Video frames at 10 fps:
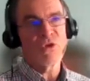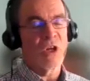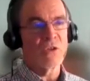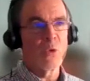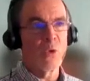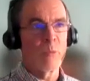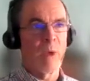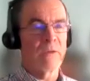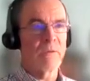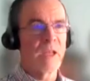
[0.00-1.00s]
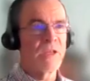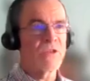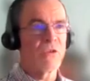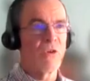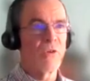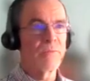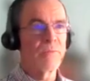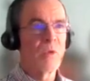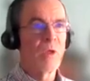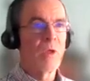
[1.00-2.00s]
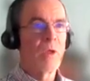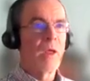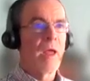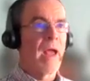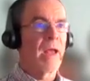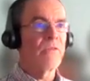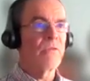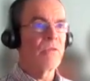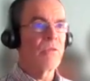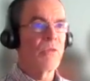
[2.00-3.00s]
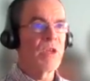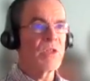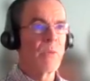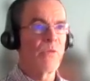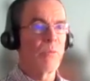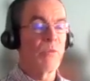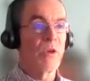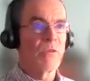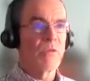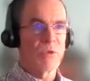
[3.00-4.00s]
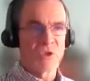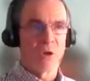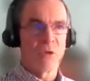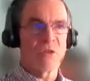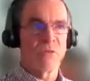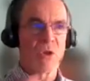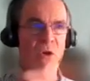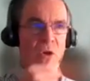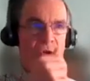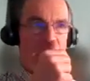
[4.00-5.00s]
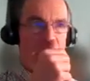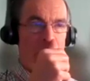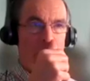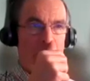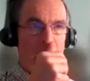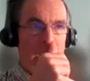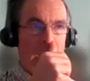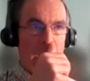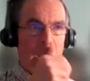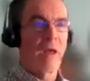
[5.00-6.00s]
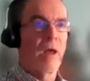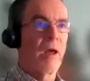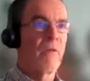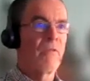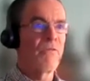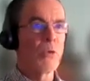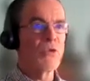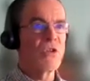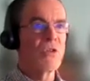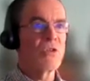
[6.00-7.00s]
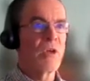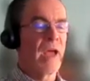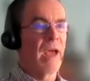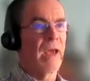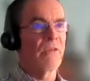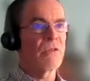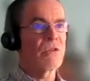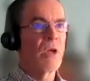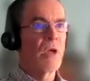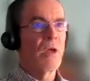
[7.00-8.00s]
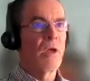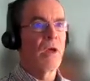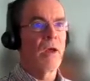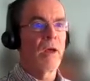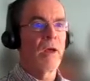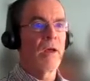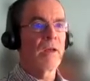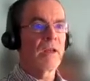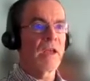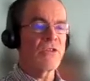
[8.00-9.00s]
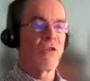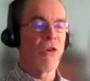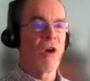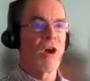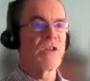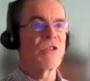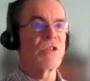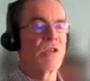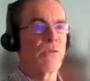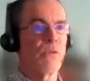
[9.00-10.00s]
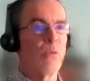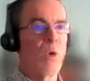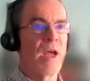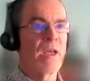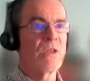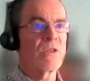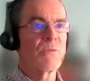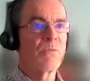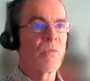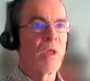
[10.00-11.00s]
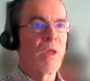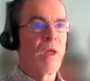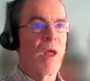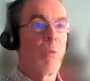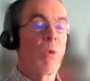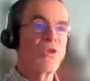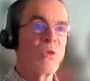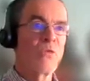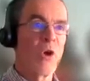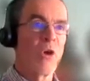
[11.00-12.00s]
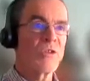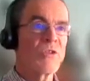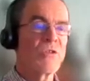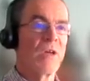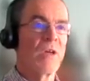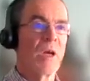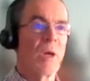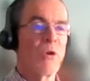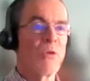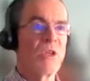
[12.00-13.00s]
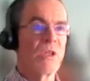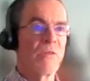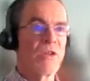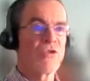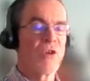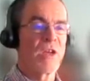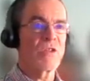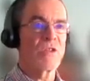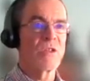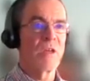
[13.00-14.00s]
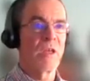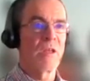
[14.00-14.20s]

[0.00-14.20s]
which I'll talk about later on. And the results of a search can then be filtered and categorized in different ways. And once you've got a protein of interest